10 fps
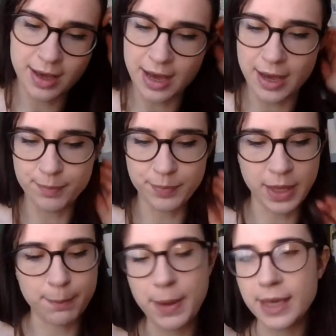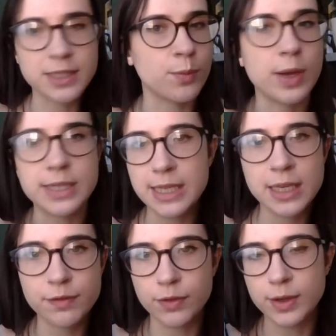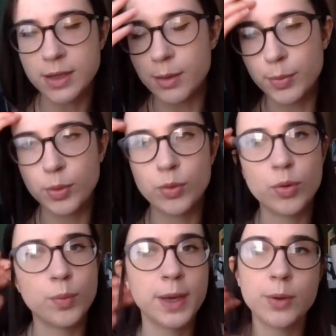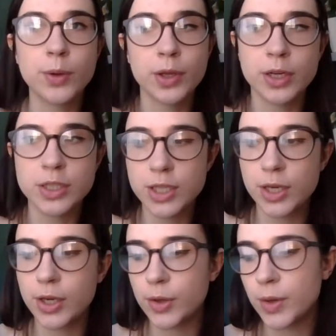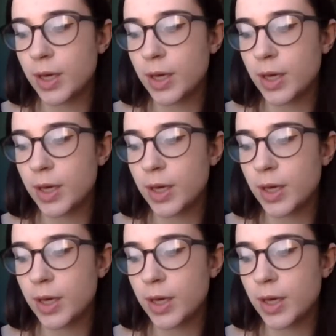like pick somewhere to eat, for example, or pick what you're going to do.